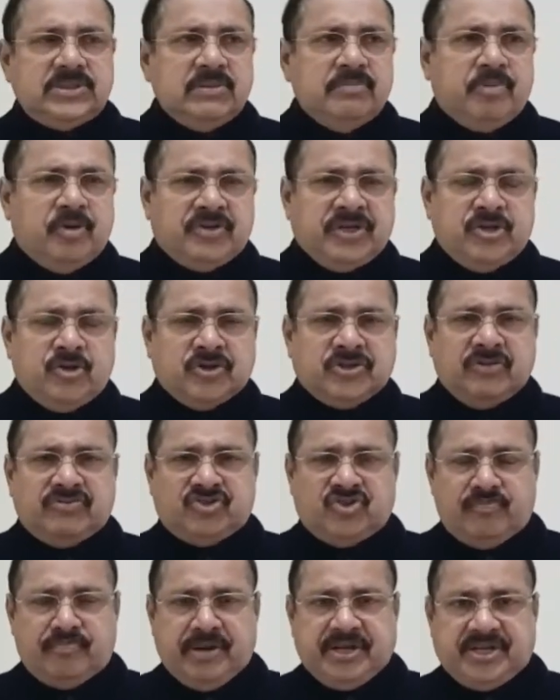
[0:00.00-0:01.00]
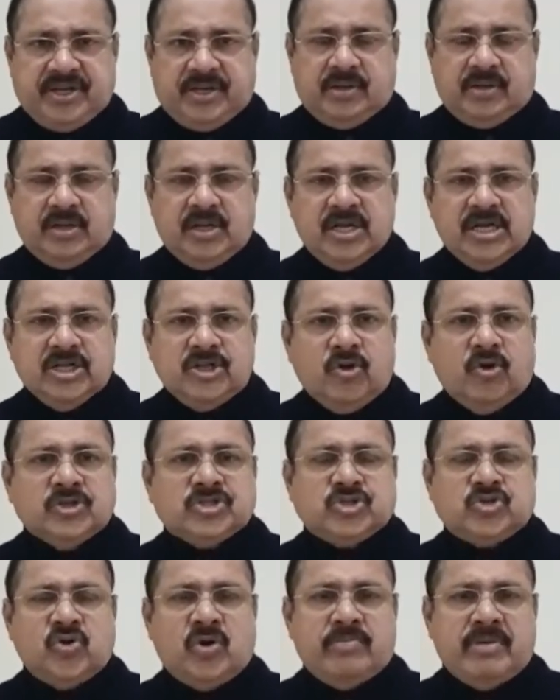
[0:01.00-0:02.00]
Professor Joseph Schumpeter, the
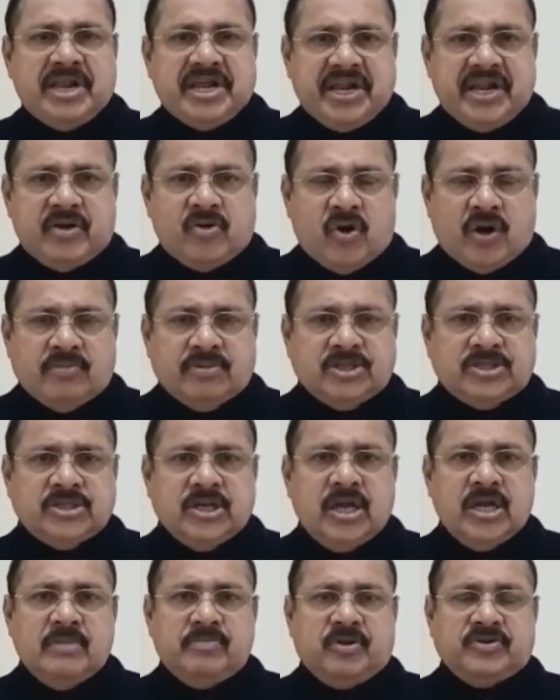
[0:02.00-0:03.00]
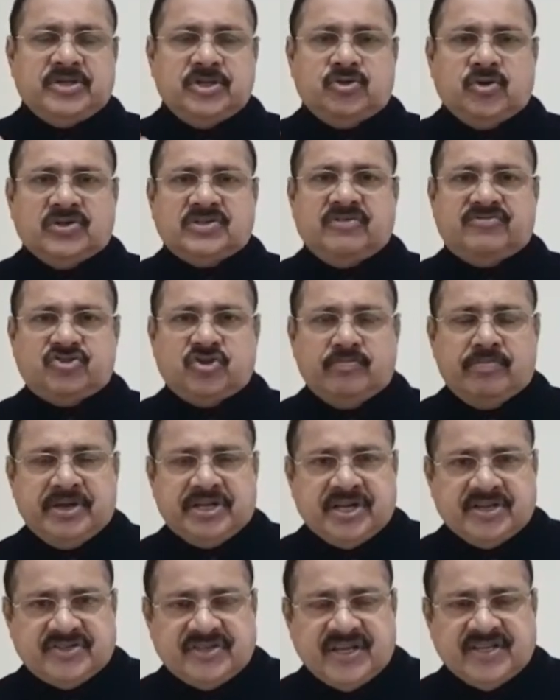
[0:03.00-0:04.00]
Austrian american economist, Professor Joseph
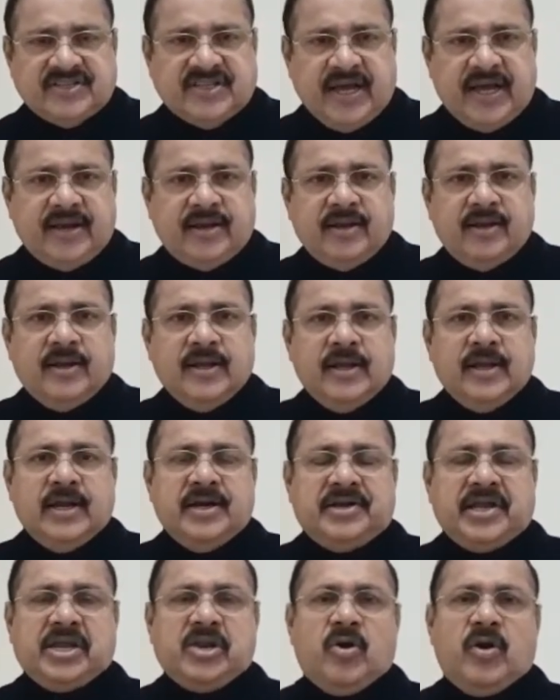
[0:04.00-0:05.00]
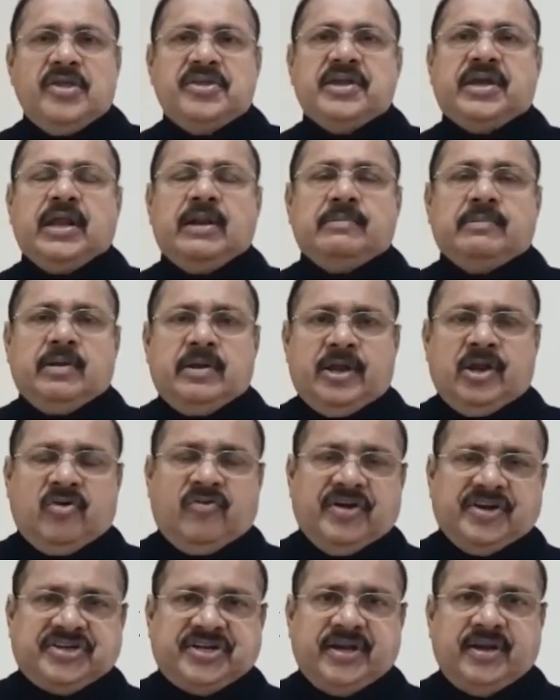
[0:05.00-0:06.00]
Schumpeter says that technological
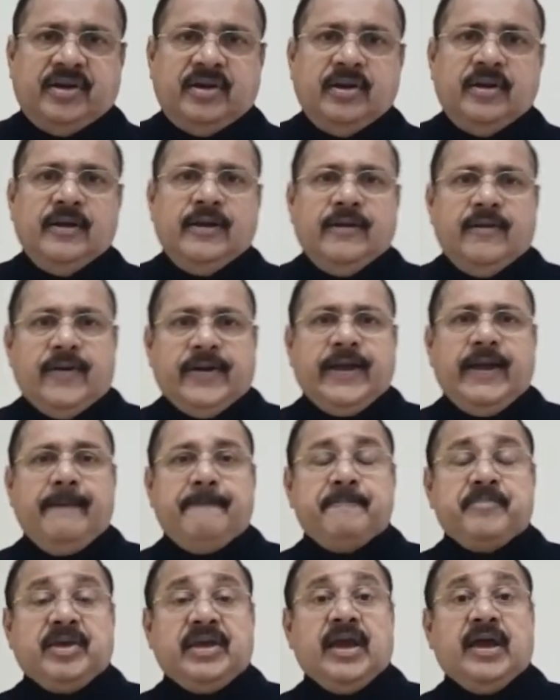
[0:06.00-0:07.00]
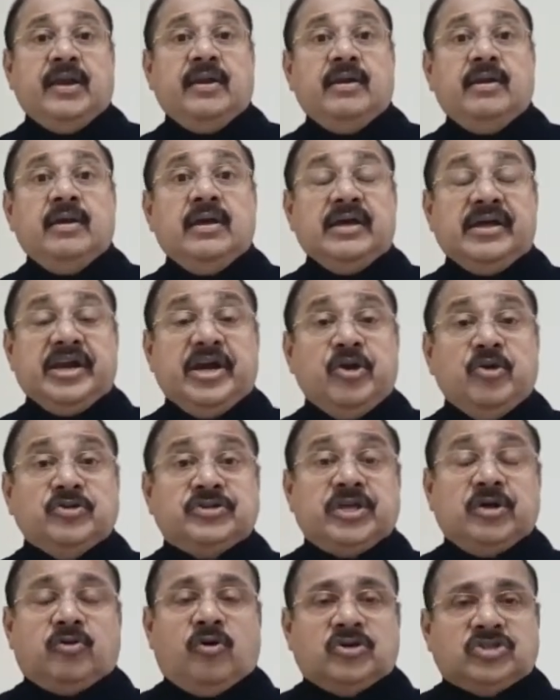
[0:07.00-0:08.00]
innovation okay, can reduce
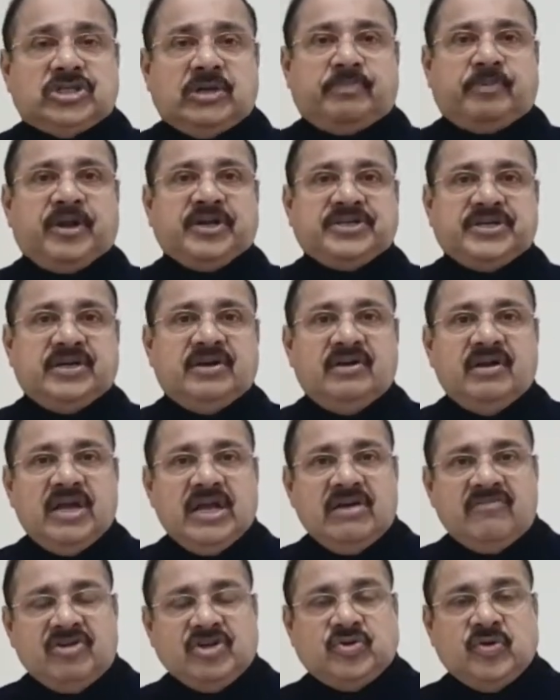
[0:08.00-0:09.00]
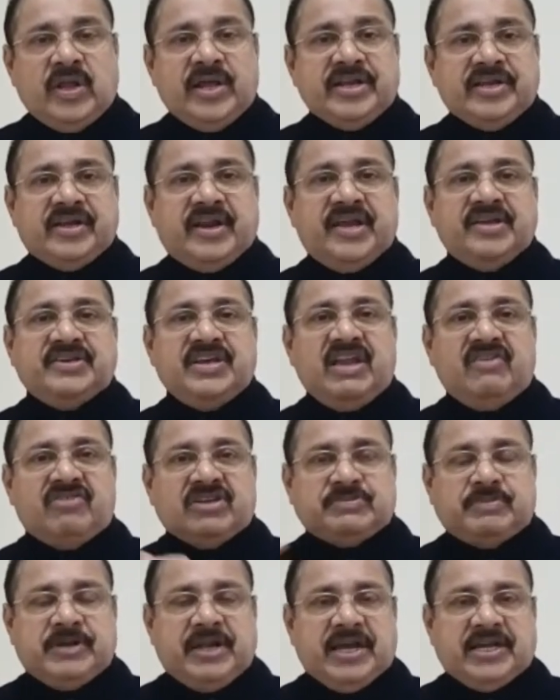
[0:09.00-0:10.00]
the cost of production which will encourage
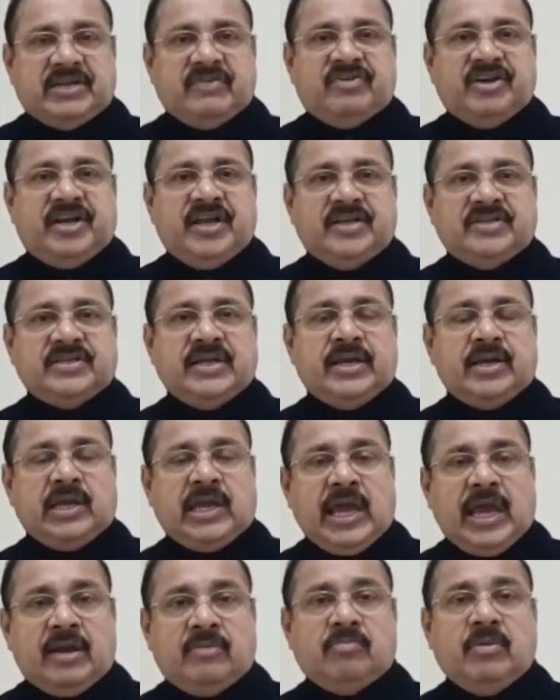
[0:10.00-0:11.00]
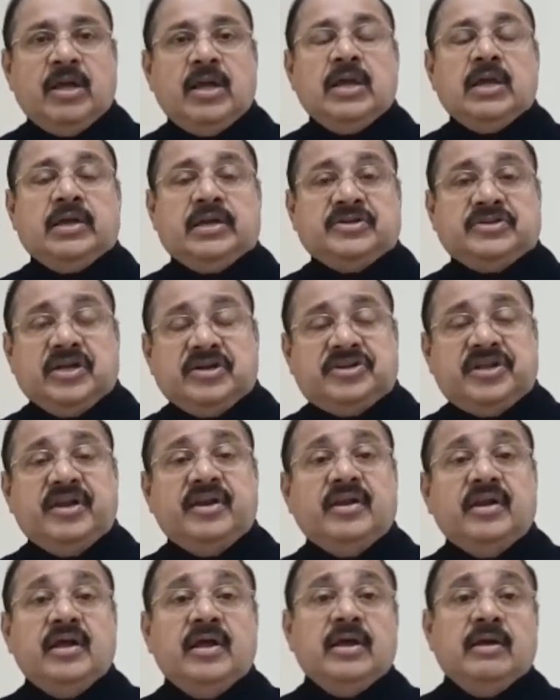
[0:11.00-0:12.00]
investment activities and can result
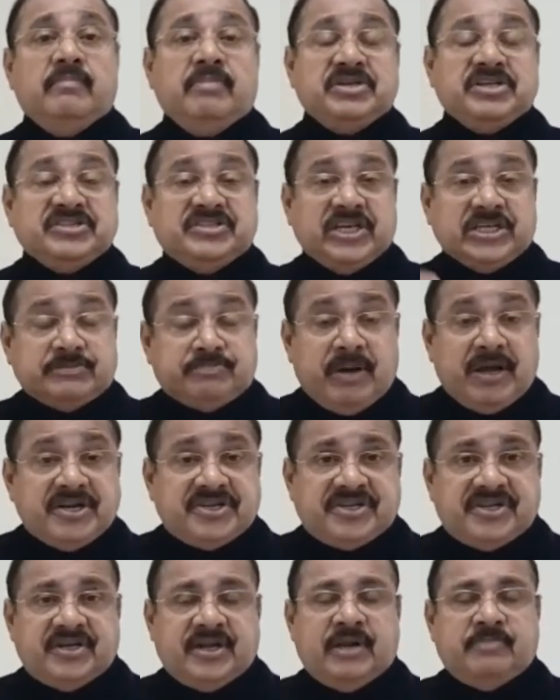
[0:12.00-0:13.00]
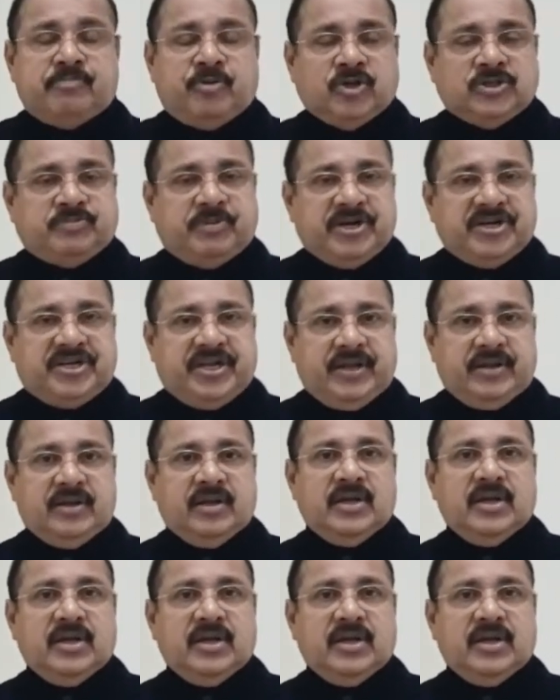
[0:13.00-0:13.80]
in business expansion and prosperity.